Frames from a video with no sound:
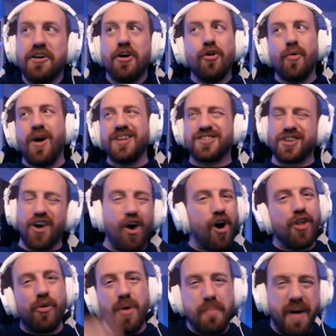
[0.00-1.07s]
who wants to go
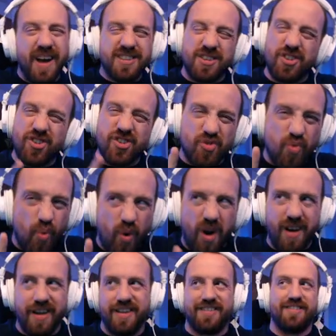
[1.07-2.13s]
all the way back to just
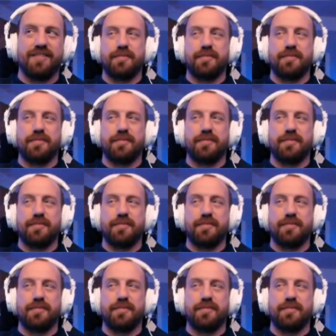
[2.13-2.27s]
one?